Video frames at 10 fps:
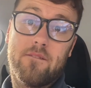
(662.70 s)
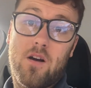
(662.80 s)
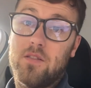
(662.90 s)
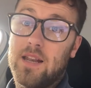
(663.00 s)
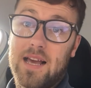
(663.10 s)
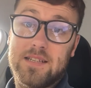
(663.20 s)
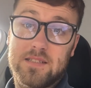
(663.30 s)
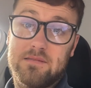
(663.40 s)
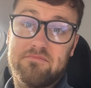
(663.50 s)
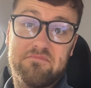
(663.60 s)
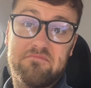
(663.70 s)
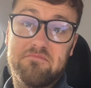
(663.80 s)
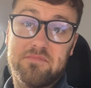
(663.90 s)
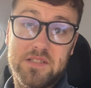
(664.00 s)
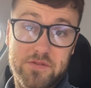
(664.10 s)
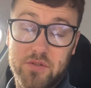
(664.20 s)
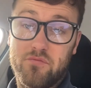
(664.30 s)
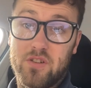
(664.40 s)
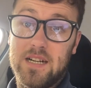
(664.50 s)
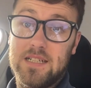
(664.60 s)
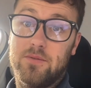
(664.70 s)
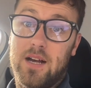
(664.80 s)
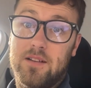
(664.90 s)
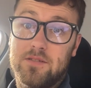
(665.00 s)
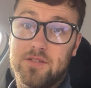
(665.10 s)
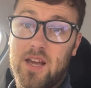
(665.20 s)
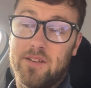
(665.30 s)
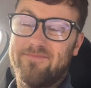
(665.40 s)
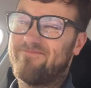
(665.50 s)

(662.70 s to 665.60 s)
on the last, you've done really well. So